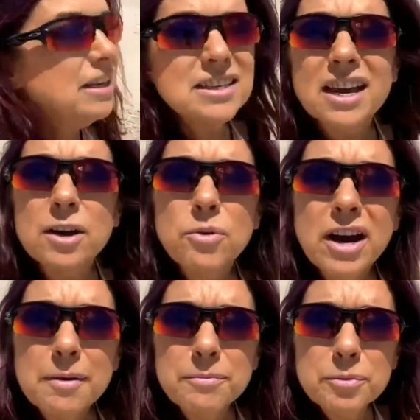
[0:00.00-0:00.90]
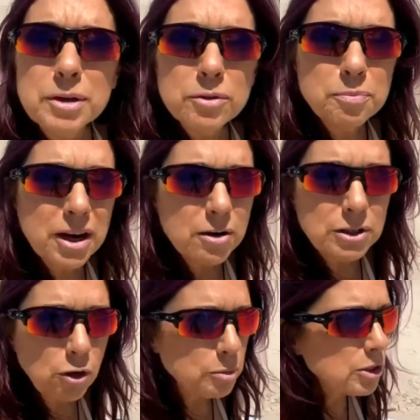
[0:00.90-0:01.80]
And then that's kind of what happened to me with
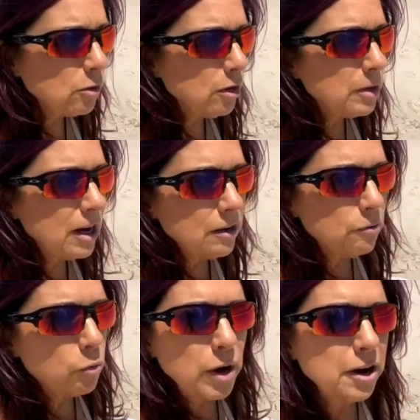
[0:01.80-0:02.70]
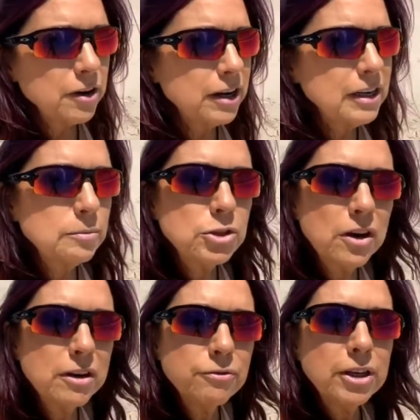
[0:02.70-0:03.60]
Periscope. And so I'm kind of wary.
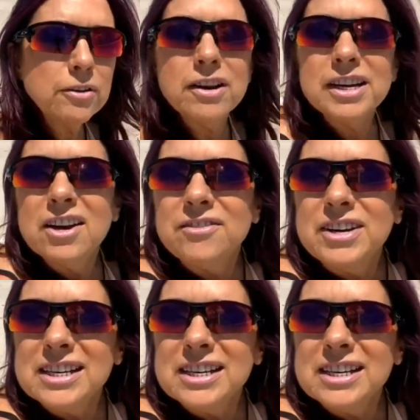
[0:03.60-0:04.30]
I'm trying to figure out now.